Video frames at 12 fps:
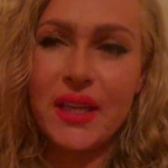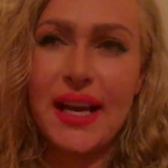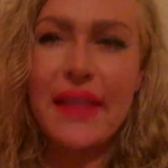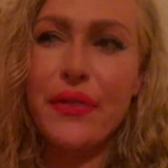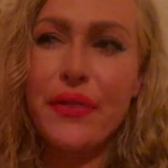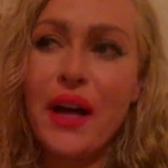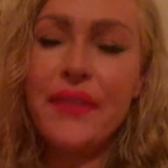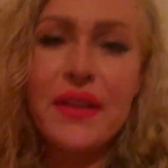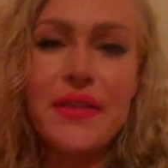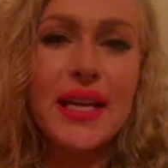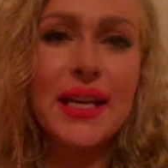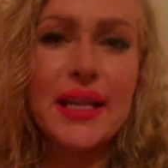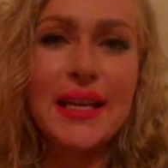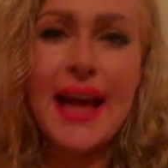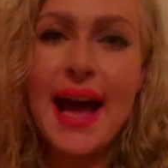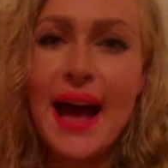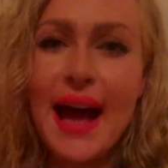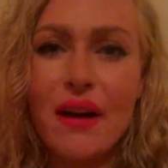and thought that they didn't
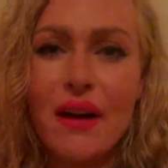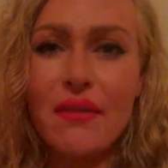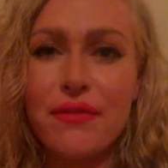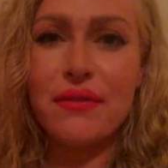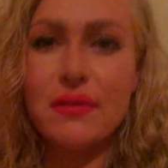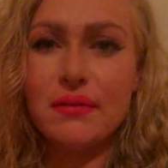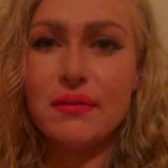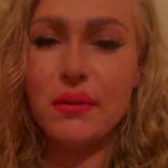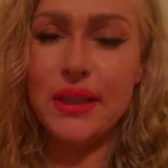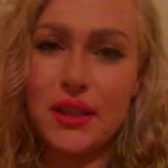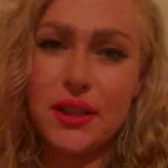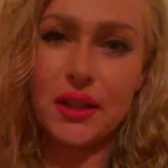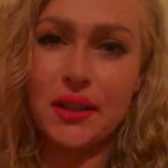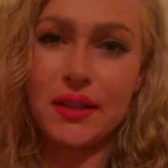have what it took.